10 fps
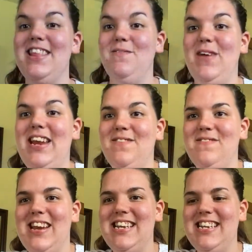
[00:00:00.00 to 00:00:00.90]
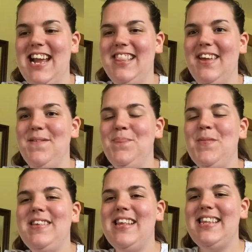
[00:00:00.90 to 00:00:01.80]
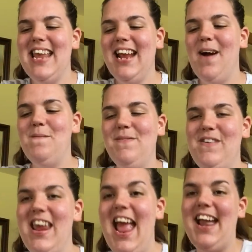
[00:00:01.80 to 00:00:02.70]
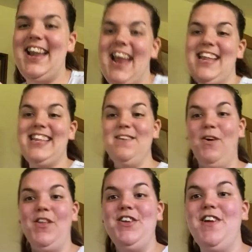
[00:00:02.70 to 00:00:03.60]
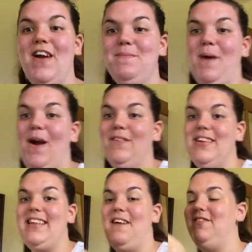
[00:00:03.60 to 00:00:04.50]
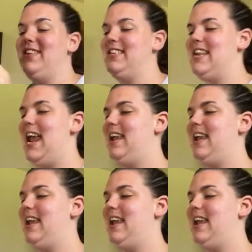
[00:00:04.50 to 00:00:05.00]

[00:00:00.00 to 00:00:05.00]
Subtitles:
that we can read together. So sit comfy and let's see what The Night Pirates have to say.